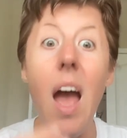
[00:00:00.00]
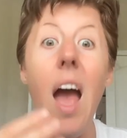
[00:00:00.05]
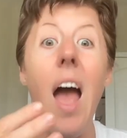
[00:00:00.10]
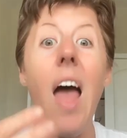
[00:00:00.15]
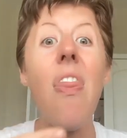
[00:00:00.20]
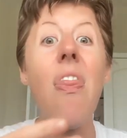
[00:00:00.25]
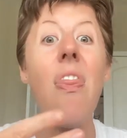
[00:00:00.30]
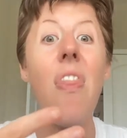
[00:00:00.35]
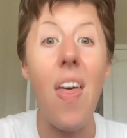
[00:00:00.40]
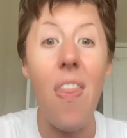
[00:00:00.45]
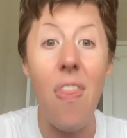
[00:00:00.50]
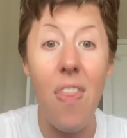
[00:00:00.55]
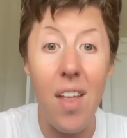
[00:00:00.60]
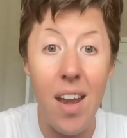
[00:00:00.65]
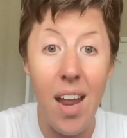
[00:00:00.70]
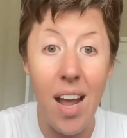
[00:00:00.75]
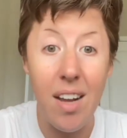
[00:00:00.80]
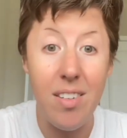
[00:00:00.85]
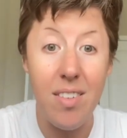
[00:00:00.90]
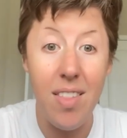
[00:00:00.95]
and then the
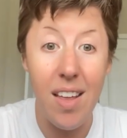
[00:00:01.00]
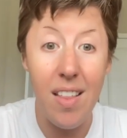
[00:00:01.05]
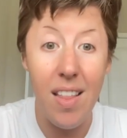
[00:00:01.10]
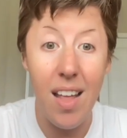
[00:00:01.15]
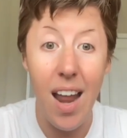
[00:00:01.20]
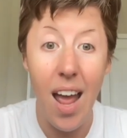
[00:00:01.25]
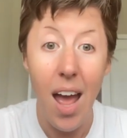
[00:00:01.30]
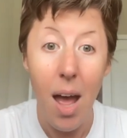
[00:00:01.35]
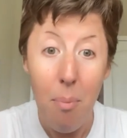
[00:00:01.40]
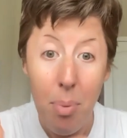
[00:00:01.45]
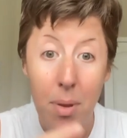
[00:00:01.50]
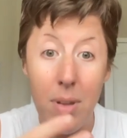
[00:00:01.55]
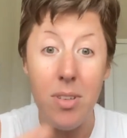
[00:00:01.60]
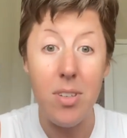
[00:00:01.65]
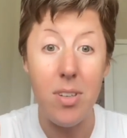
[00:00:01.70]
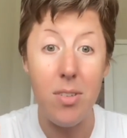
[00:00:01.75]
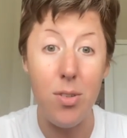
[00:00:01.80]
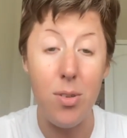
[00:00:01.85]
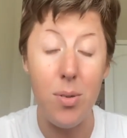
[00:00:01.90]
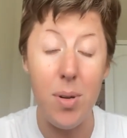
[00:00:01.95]
next thing that happens
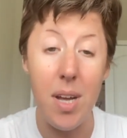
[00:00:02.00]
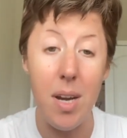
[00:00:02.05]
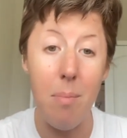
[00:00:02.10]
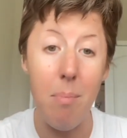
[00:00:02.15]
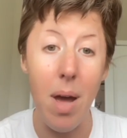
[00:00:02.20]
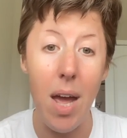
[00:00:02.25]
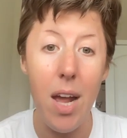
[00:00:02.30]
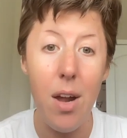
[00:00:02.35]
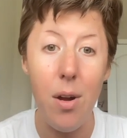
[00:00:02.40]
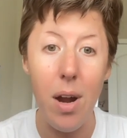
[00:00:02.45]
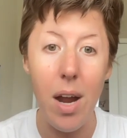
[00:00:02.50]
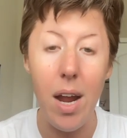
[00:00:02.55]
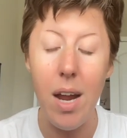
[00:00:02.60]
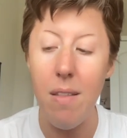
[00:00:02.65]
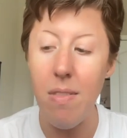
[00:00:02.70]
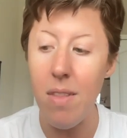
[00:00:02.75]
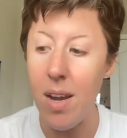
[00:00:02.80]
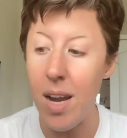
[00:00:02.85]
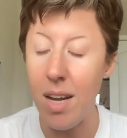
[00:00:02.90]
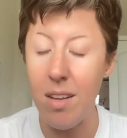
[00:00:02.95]
is you get a migraine
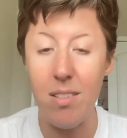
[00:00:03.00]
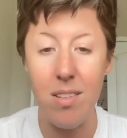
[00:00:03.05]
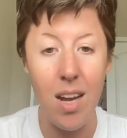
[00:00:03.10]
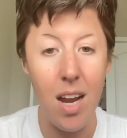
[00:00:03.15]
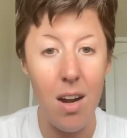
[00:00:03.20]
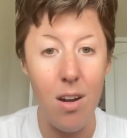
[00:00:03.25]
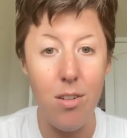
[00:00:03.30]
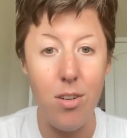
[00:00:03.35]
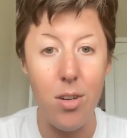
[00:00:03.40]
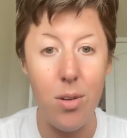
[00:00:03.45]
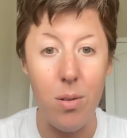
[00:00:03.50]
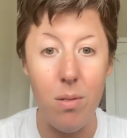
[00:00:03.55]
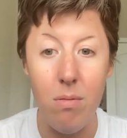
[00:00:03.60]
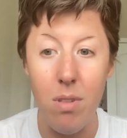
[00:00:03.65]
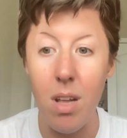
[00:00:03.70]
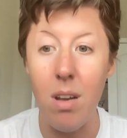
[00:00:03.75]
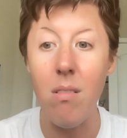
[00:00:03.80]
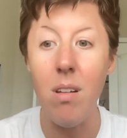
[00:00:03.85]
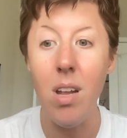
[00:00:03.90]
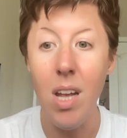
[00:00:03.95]
the next day or two,
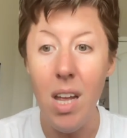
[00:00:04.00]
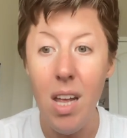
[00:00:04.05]
then